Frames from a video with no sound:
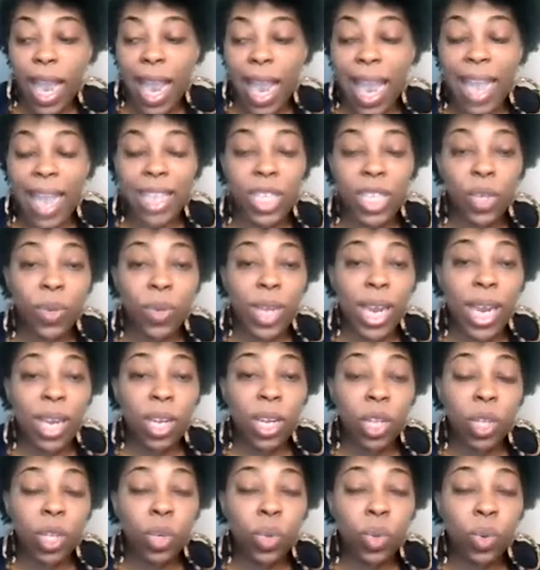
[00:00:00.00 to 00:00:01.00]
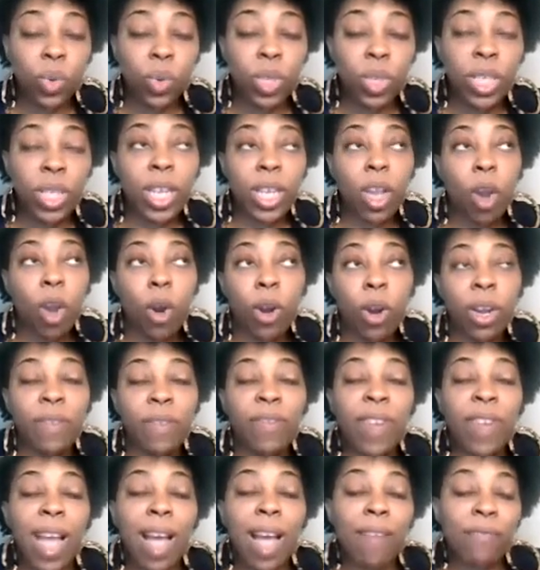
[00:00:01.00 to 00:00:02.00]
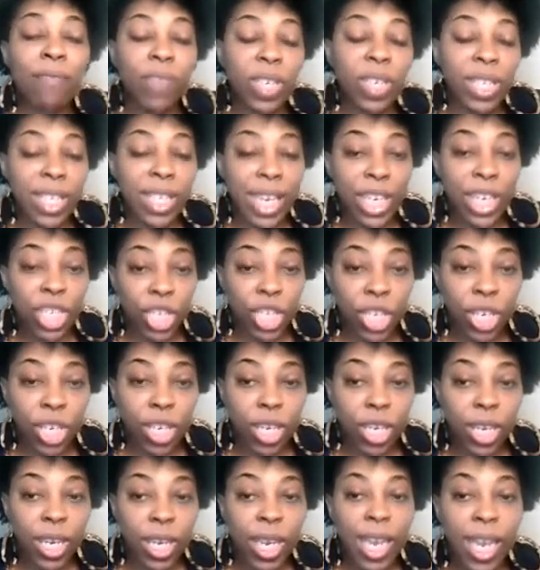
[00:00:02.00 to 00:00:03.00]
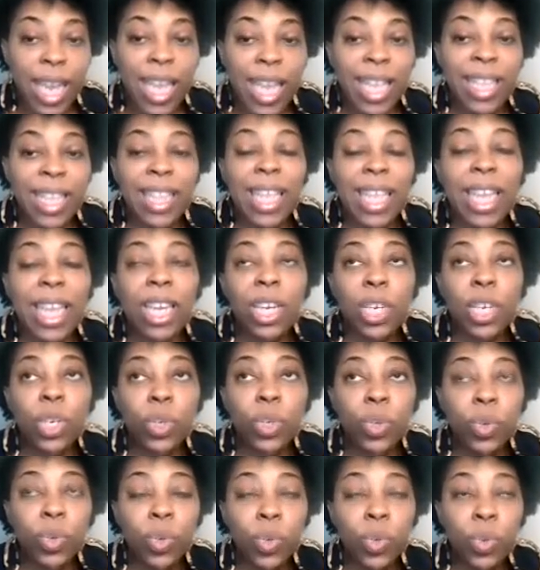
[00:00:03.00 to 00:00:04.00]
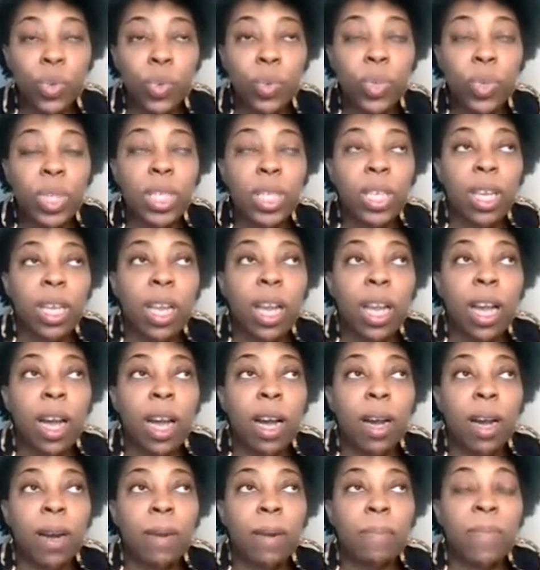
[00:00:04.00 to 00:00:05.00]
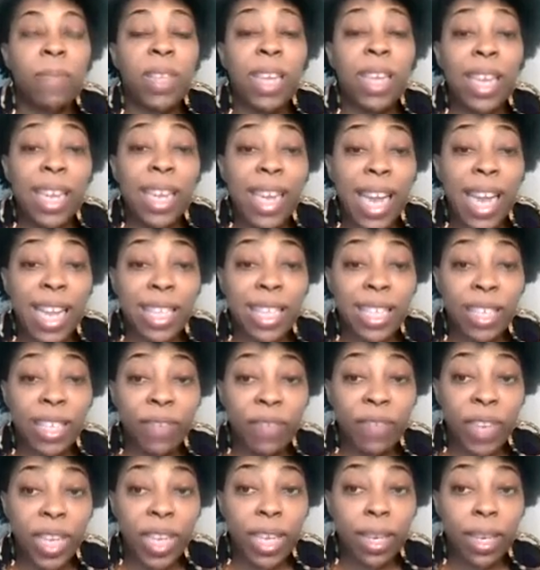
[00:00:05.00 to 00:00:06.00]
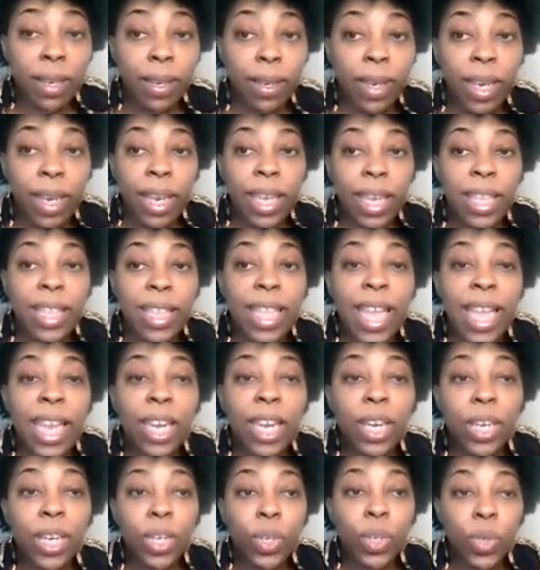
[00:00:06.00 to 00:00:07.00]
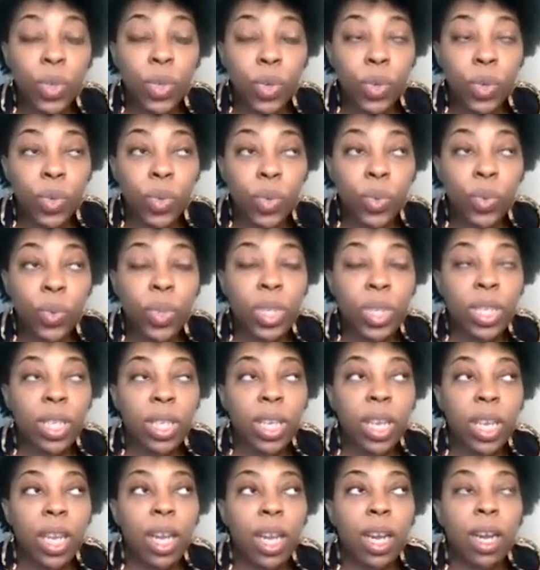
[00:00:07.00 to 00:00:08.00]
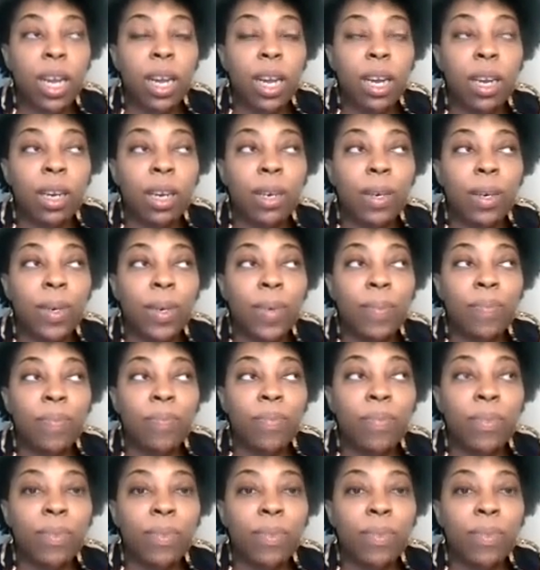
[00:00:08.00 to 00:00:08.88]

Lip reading: And so they lose the art of conversation. They lose the connectivity. They lose, um,